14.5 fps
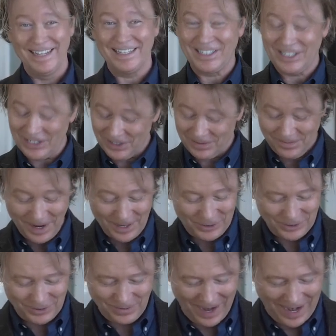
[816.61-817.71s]
That's a good
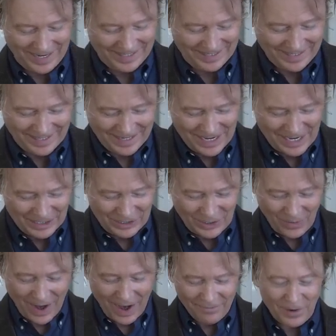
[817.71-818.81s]
picture, right?
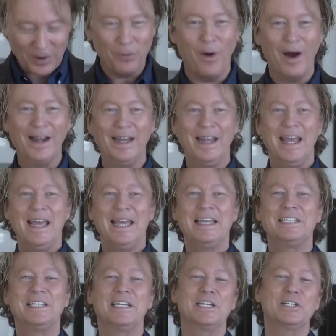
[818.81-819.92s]
So everyone
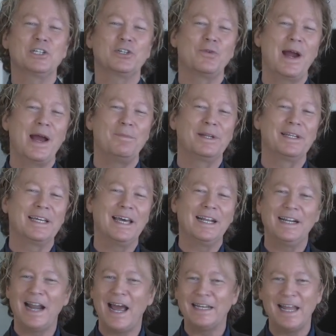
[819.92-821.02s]
is in a scramble to get
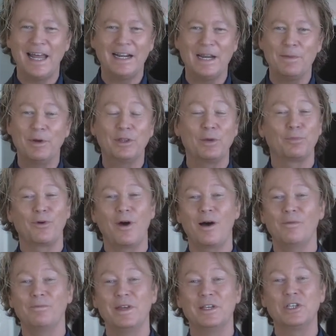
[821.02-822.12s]
an identity, but the
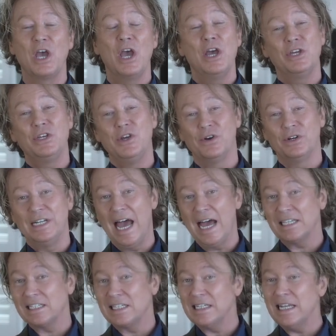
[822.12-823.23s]
problem is your
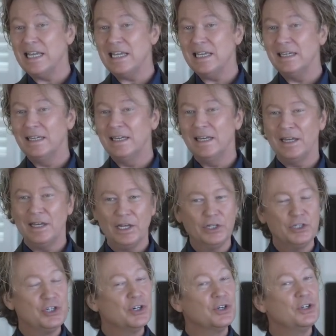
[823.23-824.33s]
destiny
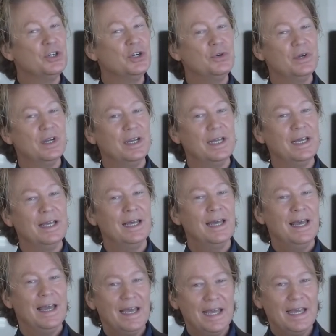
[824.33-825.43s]
is your unity
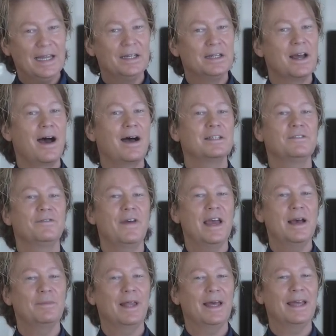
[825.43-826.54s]
in God's
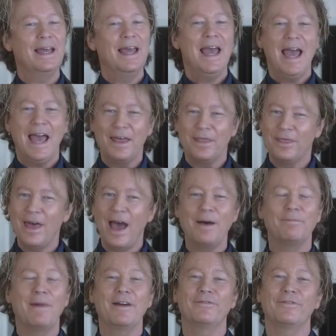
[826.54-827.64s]
family. And
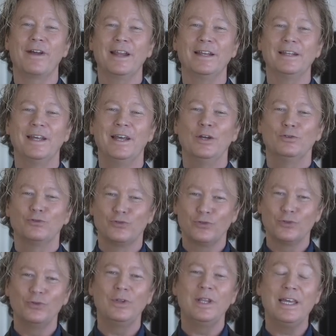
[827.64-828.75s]
that, my friend,
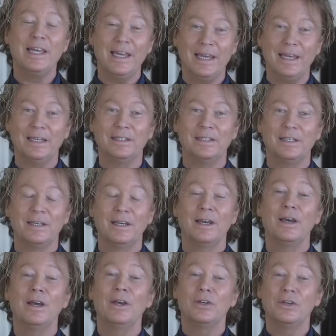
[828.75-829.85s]
truly is
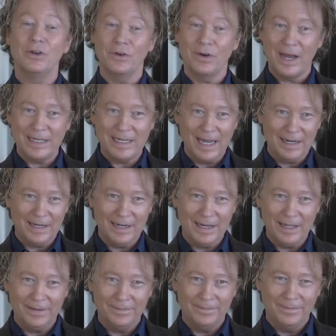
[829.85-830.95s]
your identity.